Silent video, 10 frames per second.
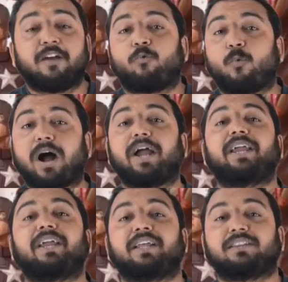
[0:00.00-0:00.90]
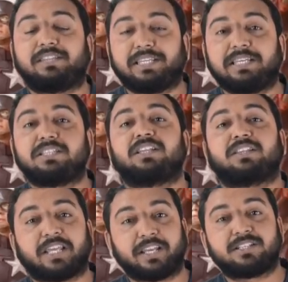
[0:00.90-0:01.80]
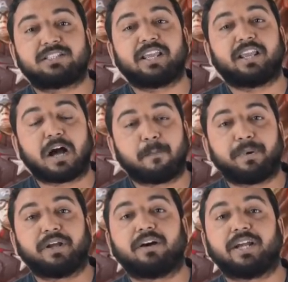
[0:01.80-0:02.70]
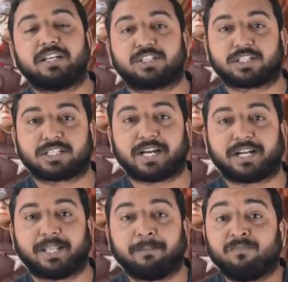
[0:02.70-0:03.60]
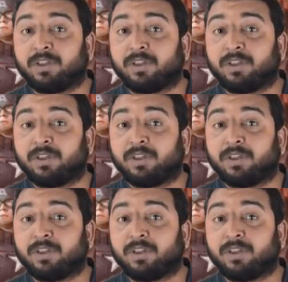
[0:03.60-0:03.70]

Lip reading: Why these things, they appear in society?